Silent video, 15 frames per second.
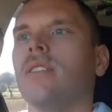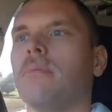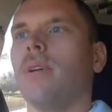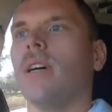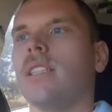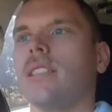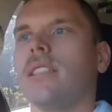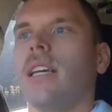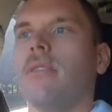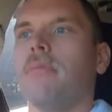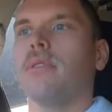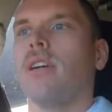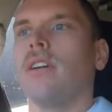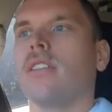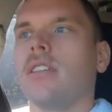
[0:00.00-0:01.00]
Might stay at
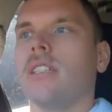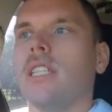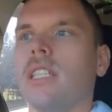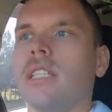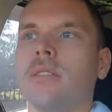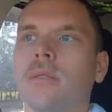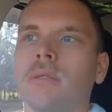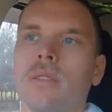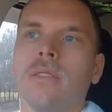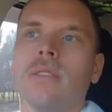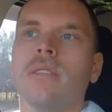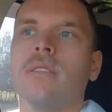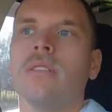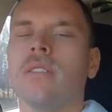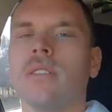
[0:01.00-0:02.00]
Broken Hill
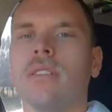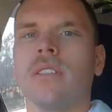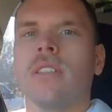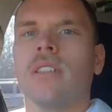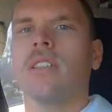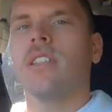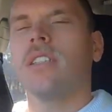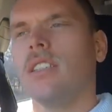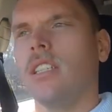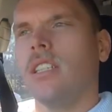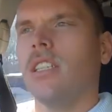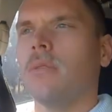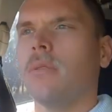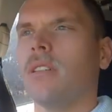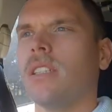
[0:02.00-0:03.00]
or
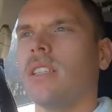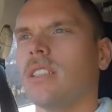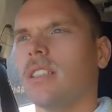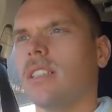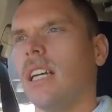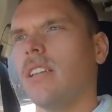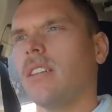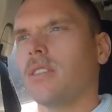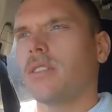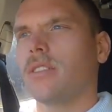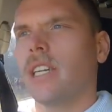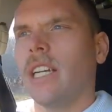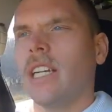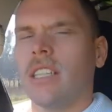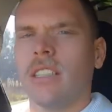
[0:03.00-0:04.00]
continue on into South
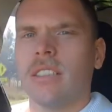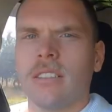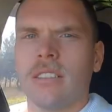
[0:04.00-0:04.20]
Australia.